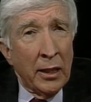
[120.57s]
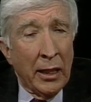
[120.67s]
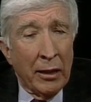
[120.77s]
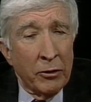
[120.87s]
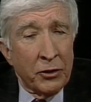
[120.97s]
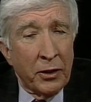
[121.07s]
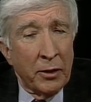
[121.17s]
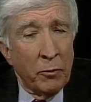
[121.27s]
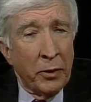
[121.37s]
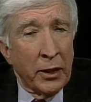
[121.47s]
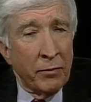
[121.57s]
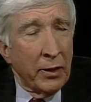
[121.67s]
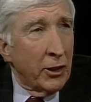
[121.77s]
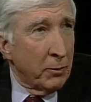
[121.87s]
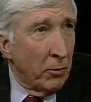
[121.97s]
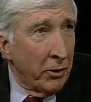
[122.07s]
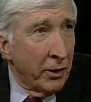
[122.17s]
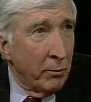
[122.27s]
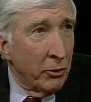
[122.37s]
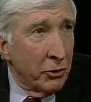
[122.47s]
housed in a wing of the
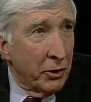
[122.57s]
Ashmolean